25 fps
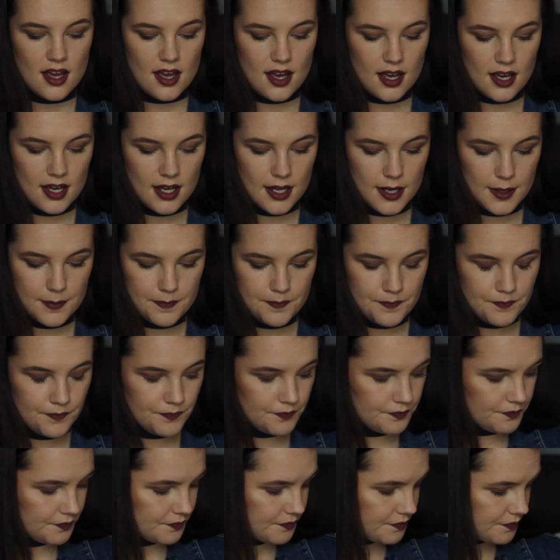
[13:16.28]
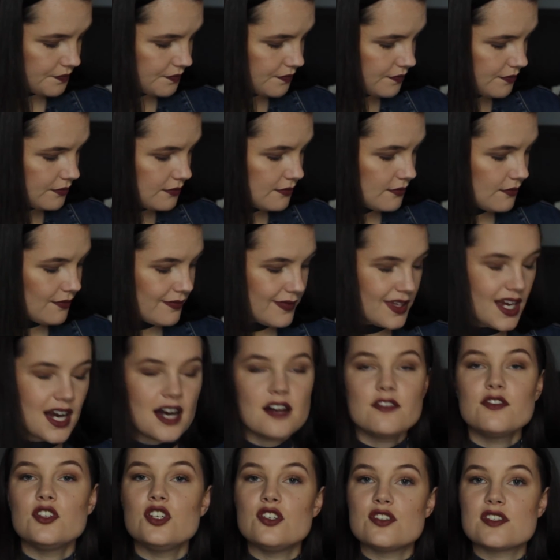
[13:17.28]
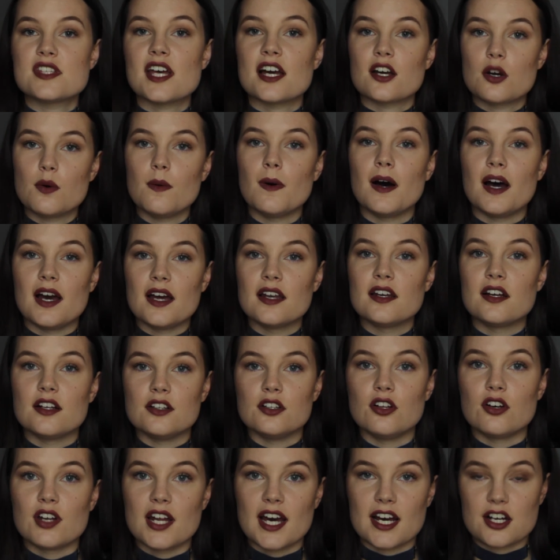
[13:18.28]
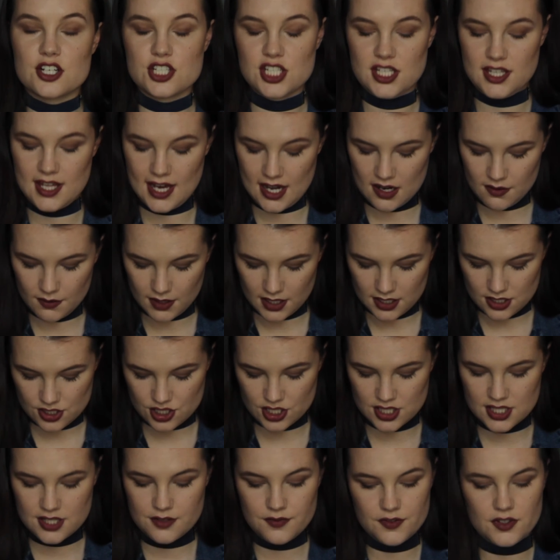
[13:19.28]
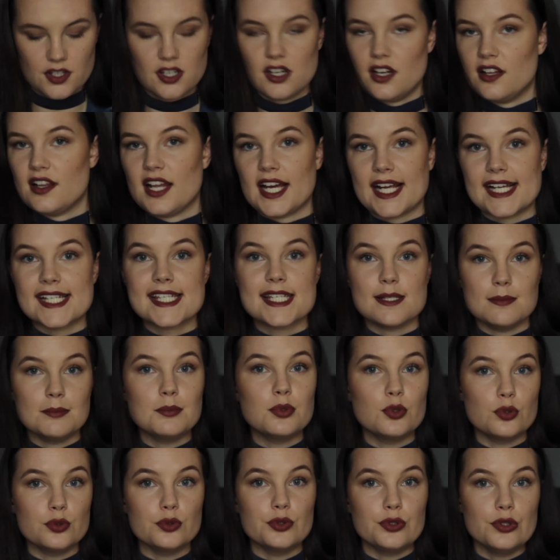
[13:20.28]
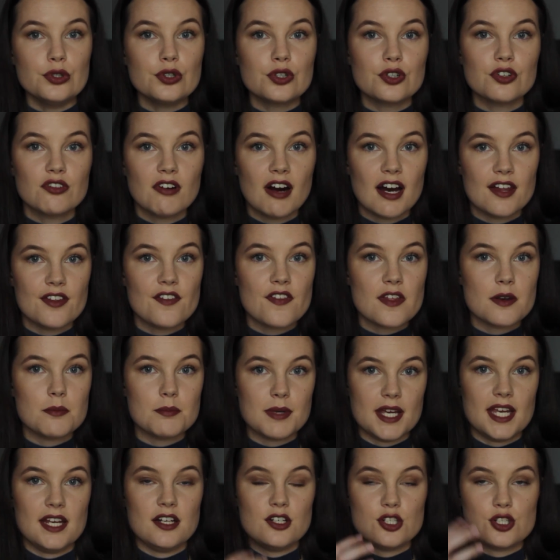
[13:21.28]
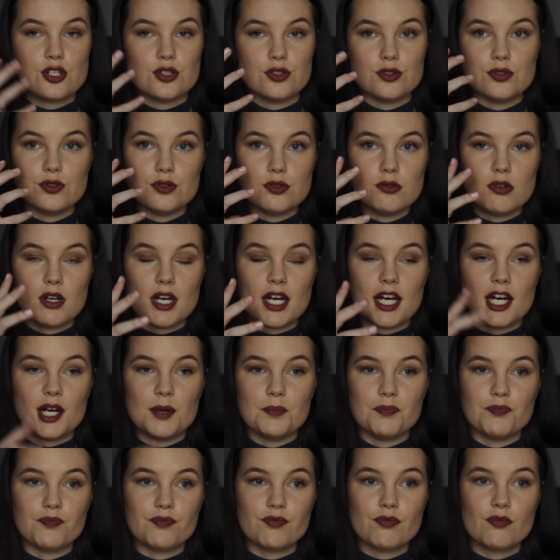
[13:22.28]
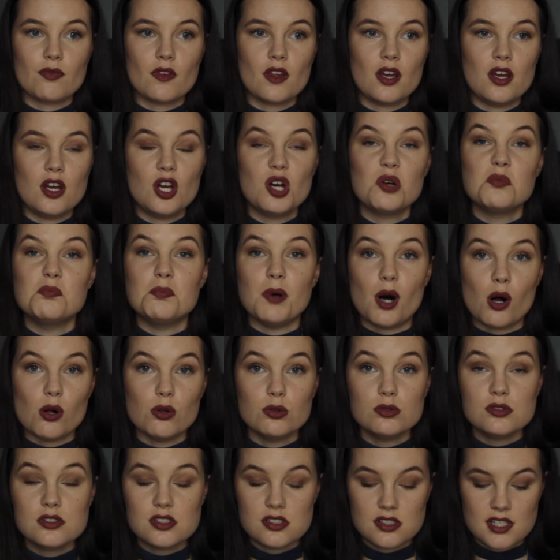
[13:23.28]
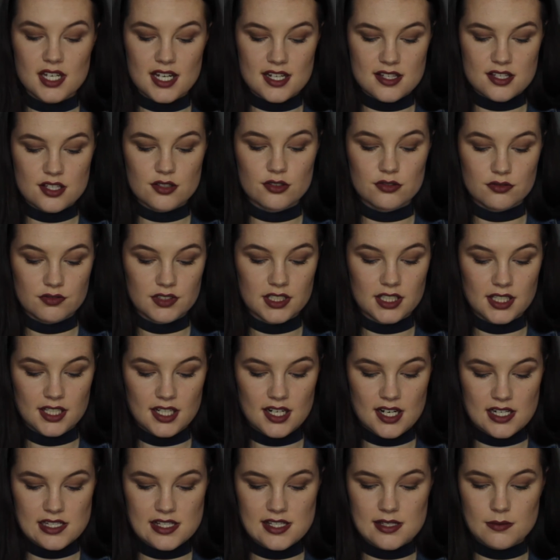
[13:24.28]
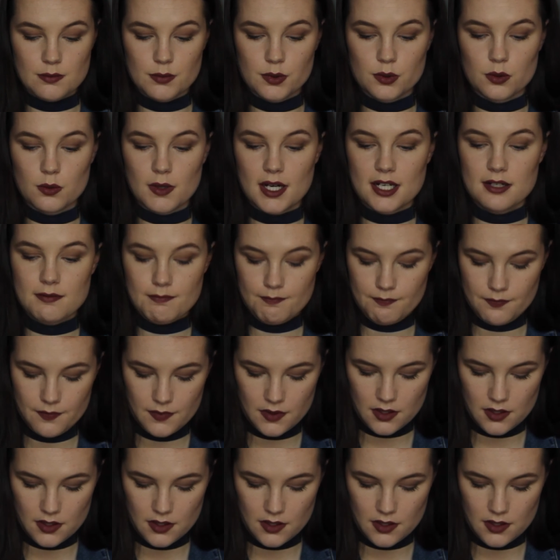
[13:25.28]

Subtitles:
I've used that quite a lot actually, that one, just for like a simple look rather than being too bold. It's a really nice simple one.